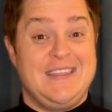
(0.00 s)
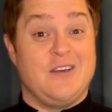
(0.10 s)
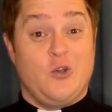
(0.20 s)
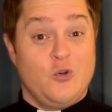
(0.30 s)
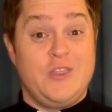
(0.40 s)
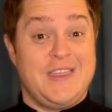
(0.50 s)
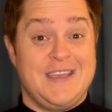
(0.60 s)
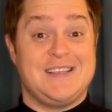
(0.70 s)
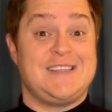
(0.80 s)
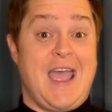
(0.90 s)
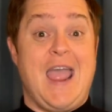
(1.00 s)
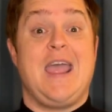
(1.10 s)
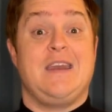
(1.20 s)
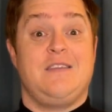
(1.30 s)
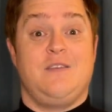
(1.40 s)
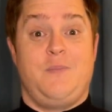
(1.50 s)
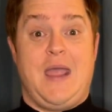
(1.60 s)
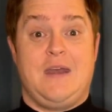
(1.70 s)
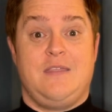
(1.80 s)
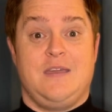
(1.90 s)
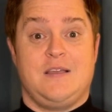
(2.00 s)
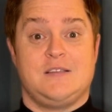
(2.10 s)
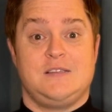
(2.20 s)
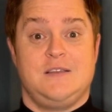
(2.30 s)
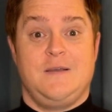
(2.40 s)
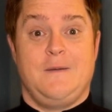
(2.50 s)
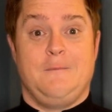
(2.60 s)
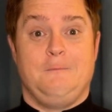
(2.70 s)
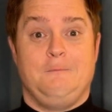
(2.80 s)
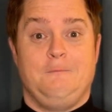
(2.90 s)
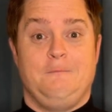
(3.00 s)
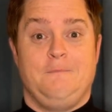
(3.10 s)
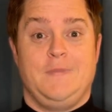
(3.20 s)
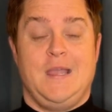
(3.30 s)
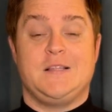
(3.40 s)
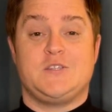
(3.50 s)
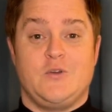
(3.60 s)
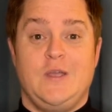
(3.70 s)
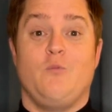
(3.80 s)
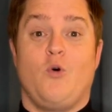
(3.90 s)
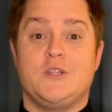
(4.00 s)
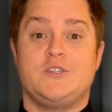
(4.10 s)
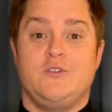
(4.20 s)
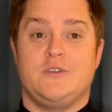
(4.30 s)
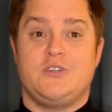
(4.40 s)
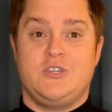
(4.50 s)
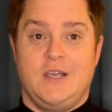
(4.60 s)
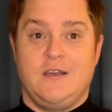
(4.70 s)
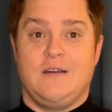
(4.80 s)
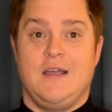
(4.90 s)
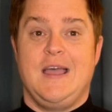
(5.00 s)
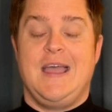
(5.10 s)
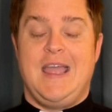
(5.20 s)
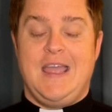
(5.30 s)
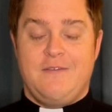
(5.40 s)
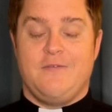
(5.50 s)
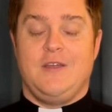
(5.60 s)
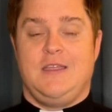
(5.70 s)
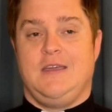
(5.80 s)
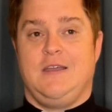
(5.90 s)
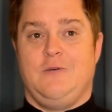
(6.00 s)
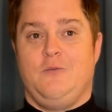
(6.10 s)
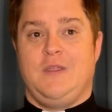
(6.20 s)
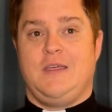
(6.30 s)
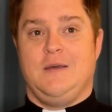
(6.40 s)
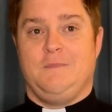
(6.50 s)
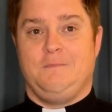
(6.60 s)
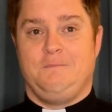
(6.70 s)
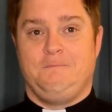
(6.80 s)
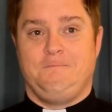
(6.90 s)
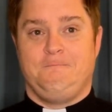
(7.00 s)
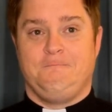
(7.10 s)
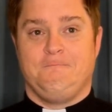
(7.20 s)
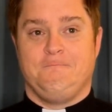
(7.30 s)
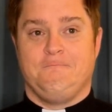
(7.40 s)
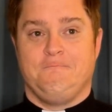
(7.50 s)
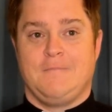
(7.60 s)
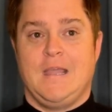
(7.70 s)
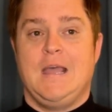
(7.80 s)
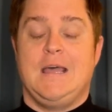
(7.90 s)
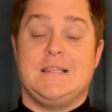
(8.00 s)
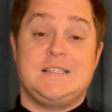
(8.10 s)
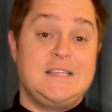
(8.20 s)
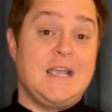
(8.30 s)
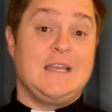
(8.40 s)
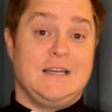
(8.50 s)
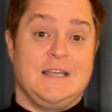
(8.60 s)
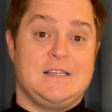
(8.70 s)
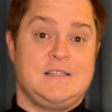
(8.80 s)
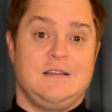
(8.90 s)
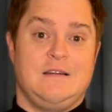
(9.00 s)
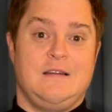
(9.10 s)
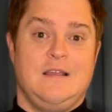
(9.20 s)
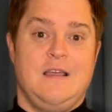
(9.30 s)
the good things and the bad things. And so he wants you to share everything with him. And the second lesson